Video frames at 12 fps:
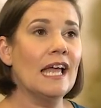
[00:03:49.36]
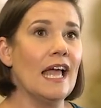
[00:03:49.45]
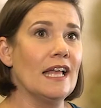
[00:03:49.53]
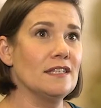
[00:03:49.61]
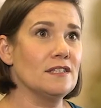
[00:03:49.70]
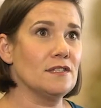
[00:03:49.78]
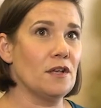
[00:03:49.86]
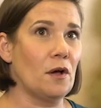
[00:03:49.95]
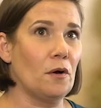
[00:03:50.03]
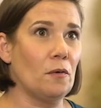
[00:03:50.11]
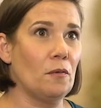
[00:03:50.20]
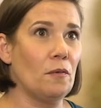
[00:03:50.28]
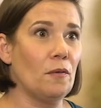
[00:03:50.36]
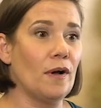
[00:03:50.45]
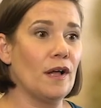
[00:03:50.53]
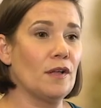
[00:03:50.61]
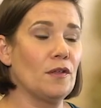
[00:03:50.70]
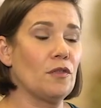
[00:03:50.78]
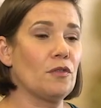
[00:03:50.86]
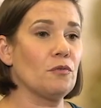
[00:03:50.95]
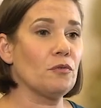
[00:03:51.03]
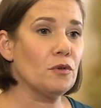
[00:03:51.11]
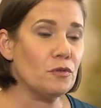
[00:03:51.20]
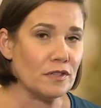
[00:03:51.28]
And so
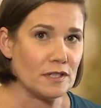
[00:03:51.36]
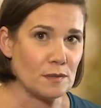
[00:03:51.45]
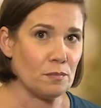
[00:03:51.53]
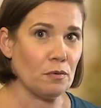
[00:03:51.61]
through this